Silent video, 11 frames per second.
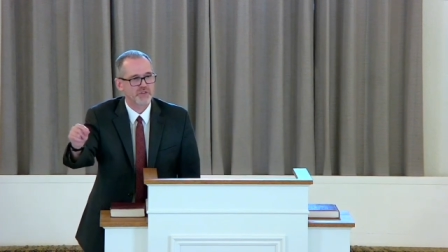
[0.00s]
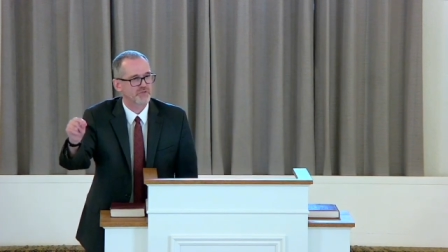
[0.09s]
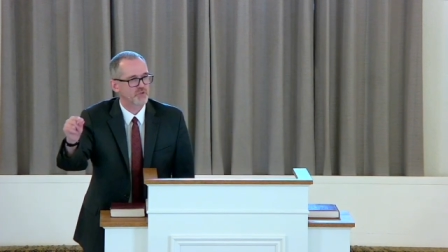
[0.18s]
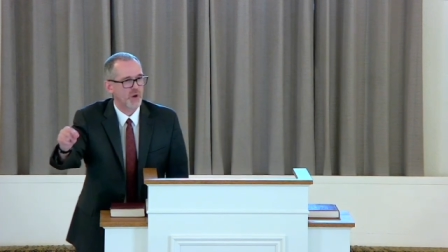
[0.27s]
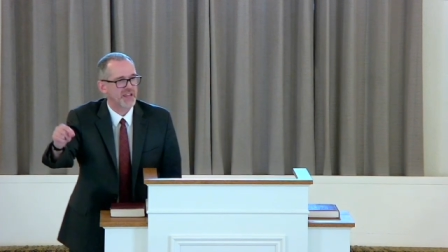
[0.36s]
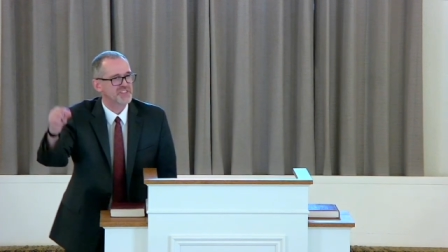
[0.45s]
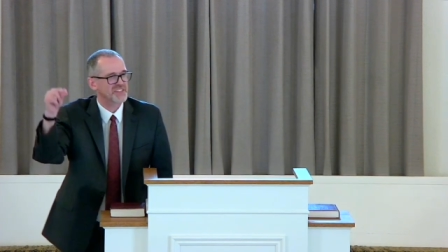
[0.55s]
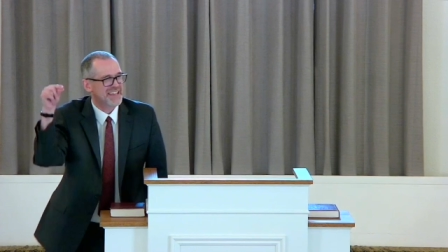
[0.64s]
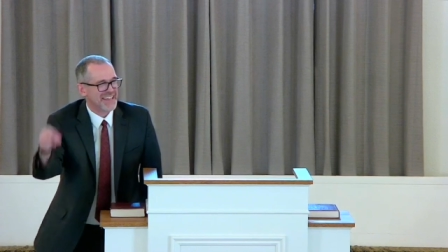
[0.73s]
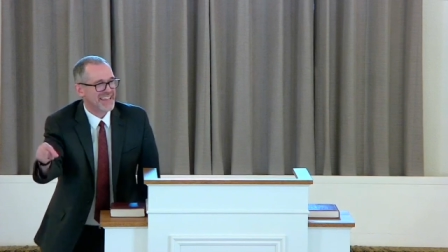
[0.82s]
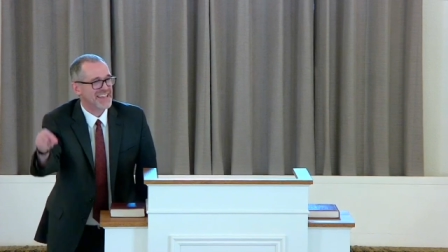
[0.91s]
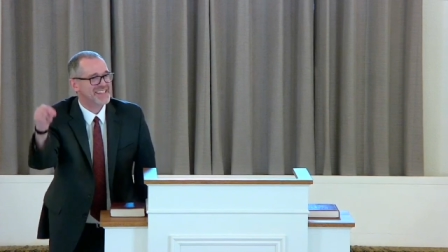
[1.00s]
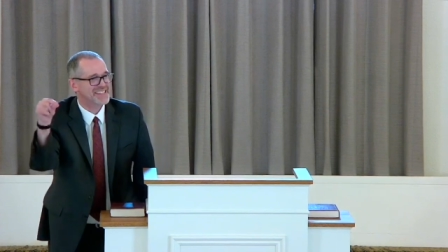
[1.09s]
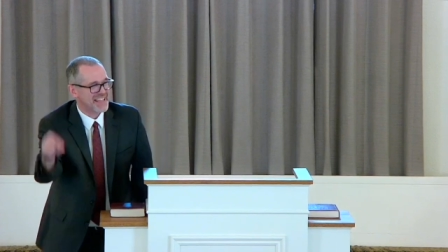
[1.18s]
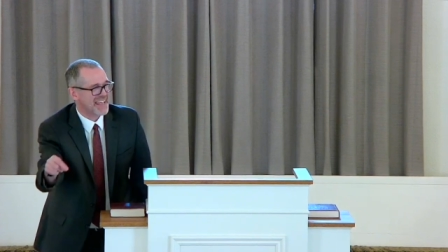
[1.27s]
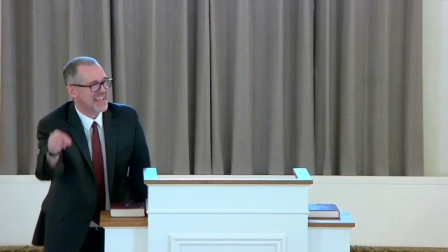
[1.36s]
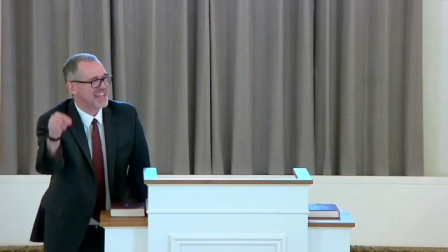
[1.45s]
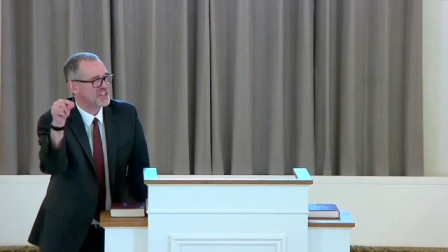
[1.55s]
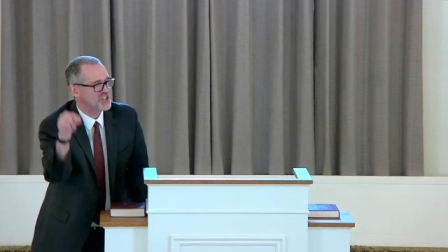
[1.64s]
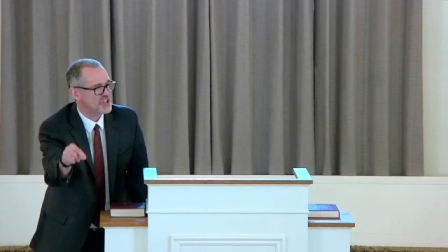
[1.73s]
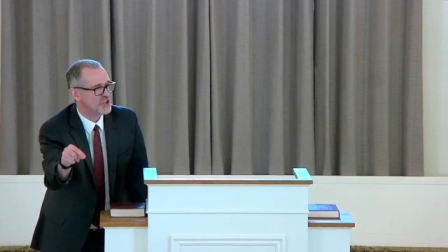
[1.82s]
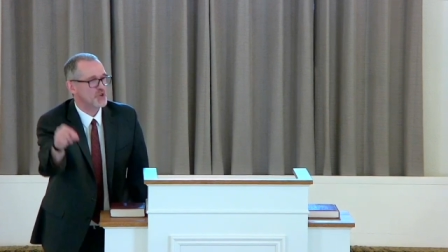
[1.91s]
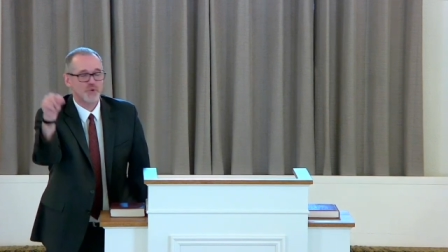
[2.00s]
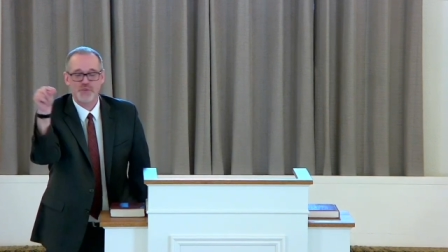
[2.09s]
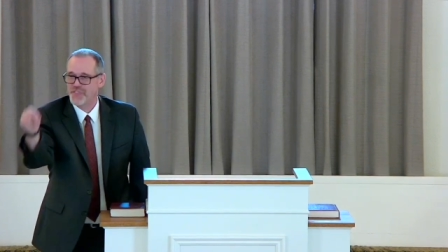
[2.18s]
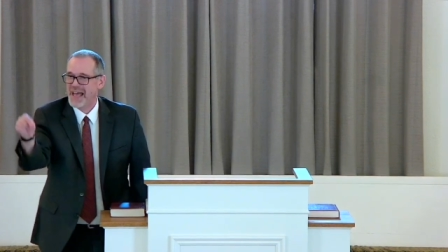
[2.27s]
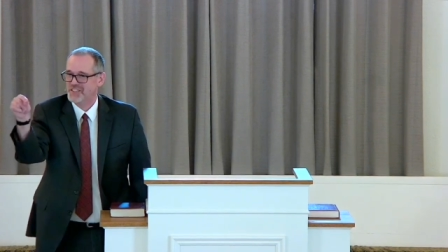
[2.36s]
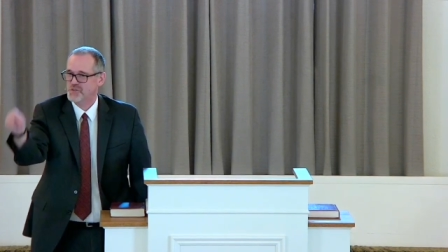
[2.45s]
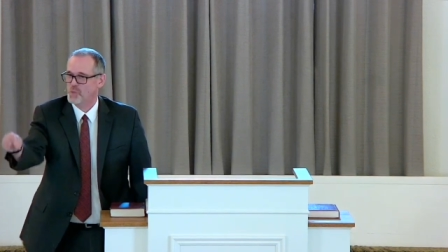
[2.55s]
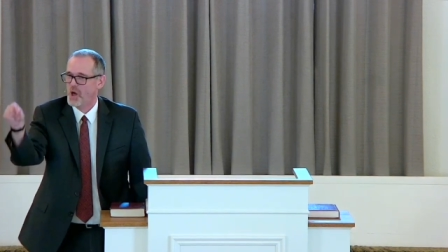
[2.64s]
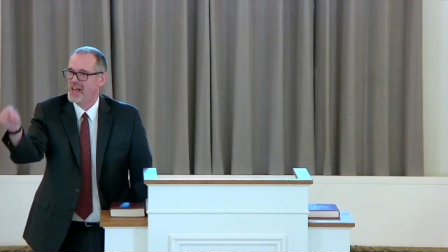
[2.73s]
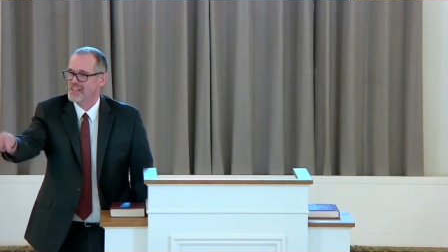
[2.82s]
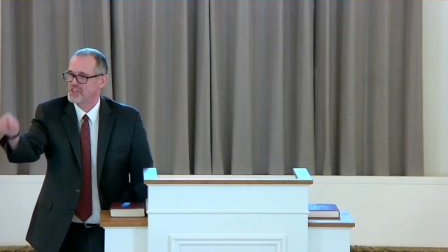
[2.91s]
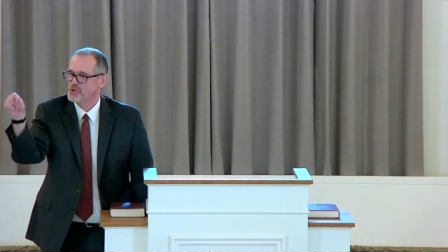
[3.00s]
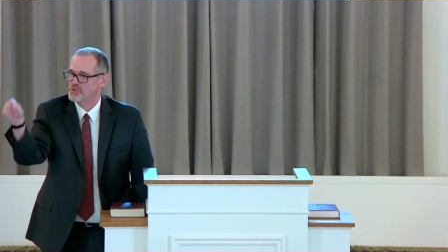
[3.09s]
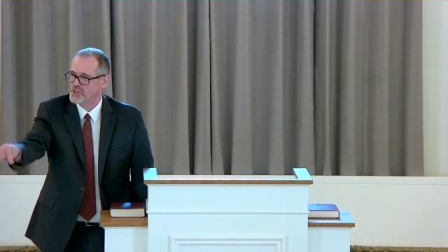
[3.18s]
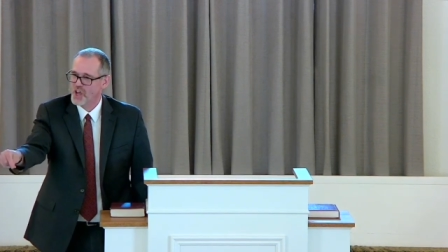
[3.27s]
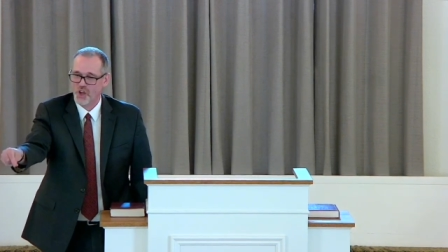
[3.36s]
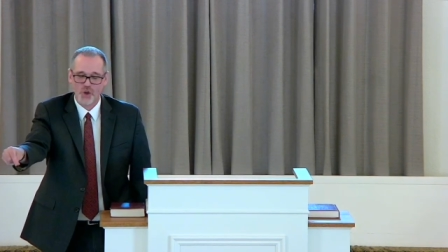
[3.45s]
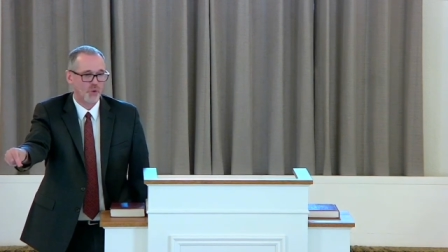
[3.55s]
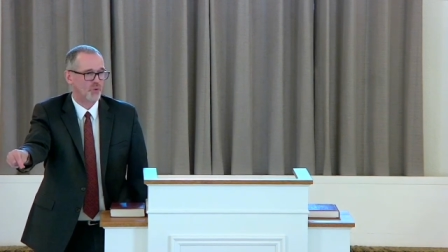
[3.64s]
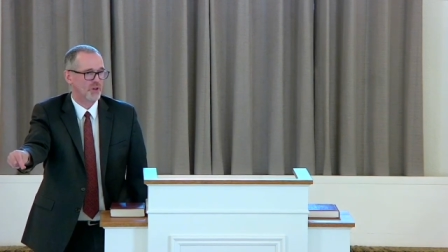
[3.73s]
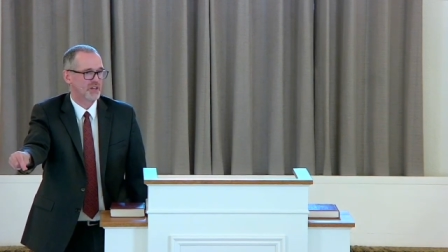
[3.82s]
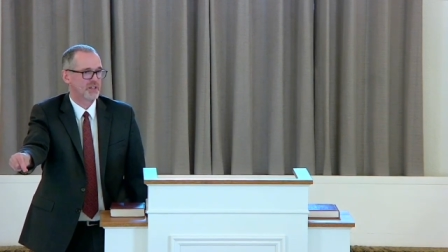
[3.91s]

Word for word: of Christ is in you. That's why you know.